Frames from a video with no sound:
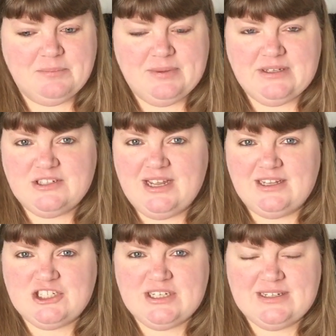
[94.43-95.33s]
But yeah,
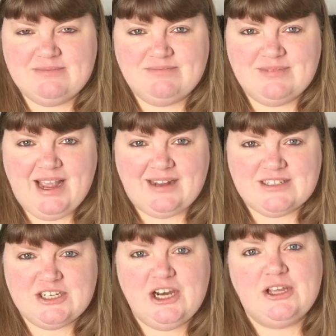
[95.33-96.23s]
she had
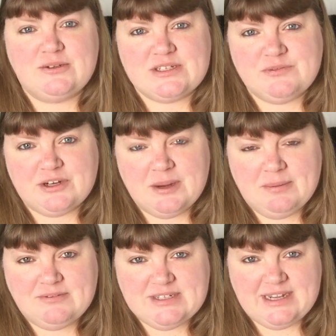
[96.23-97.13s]
to close for a
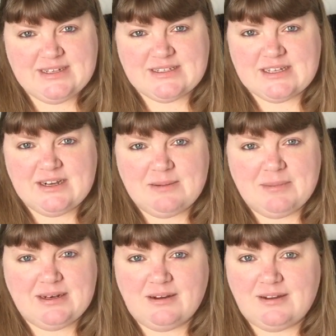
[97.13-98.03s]
couple of days, so that
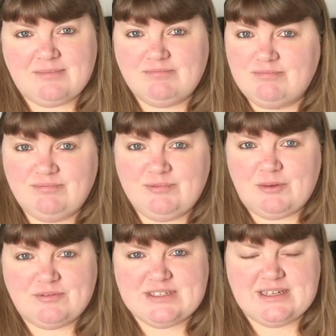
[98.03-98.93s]
meant I
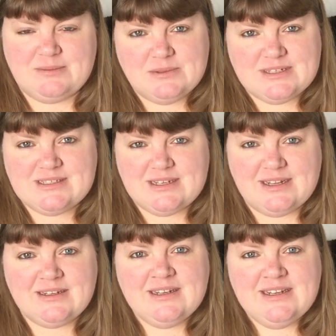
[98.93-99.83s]
obviously was
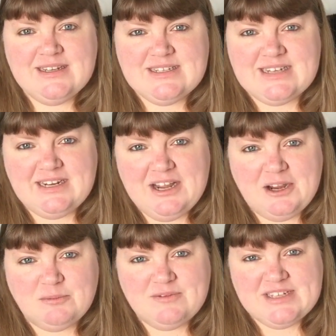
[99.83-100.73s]
staying at
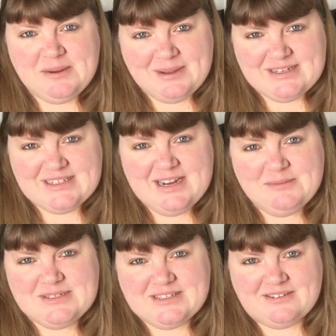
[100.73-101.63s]
home with Zoe, so that
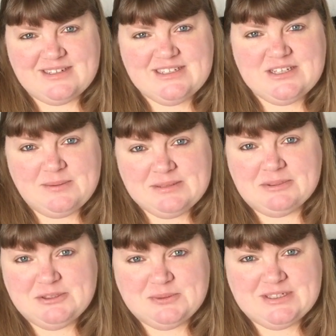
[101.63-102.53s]
was nice. Zoe's
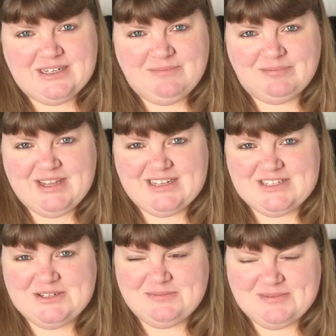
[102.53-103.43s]
my daughter, in
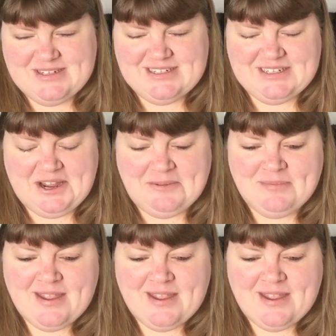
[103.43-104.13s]
case you didn't know.